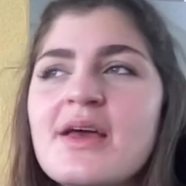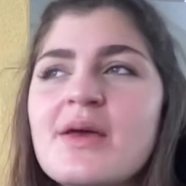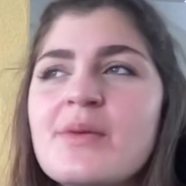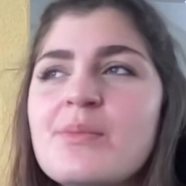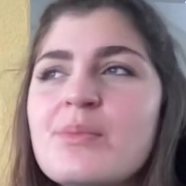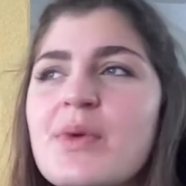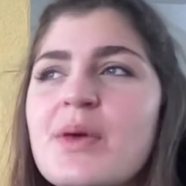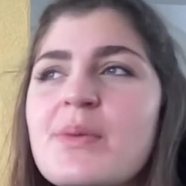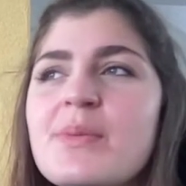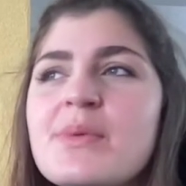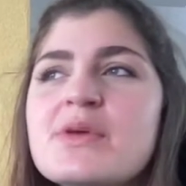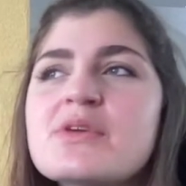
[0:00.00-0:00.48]

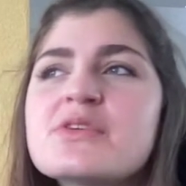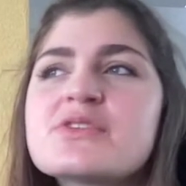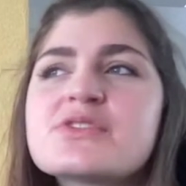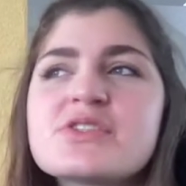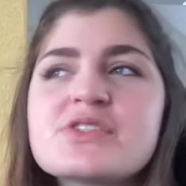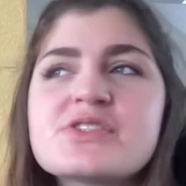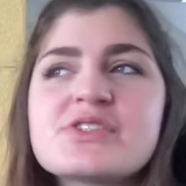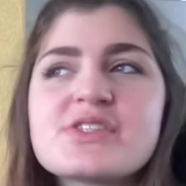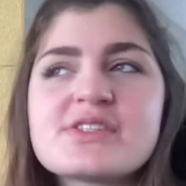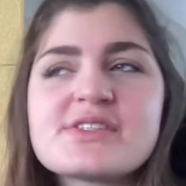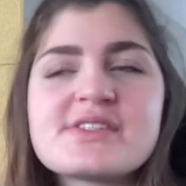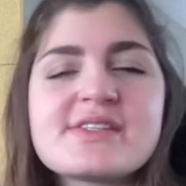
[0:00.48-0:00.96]
maybe you
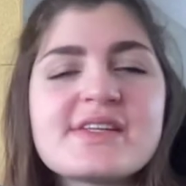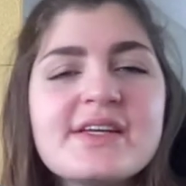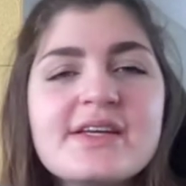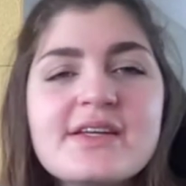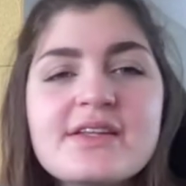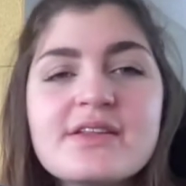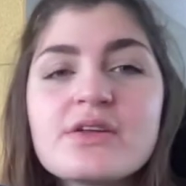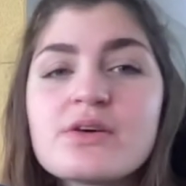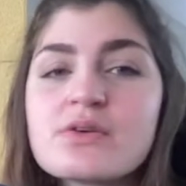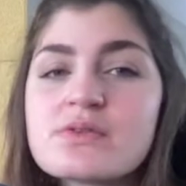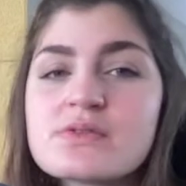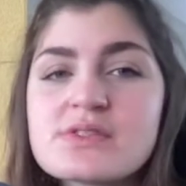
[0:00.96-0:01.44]
should just
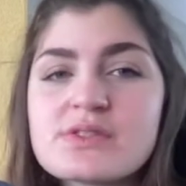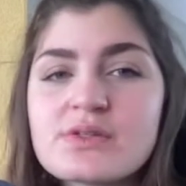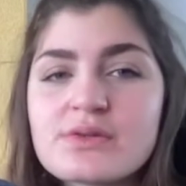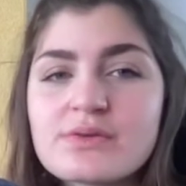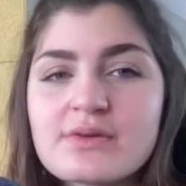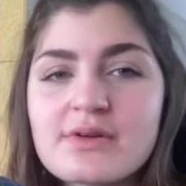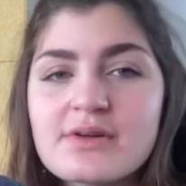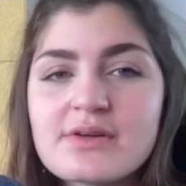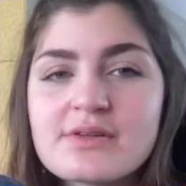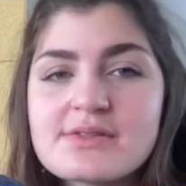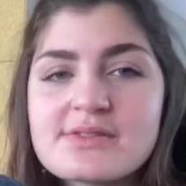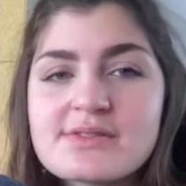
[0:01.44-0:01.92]
eat those
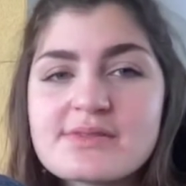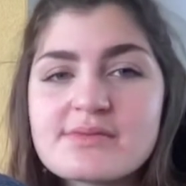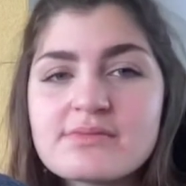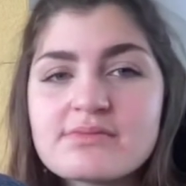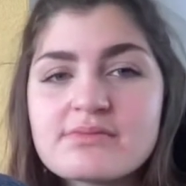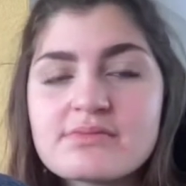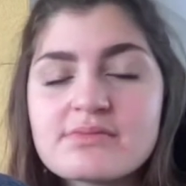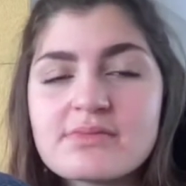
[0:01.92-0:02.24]
donuts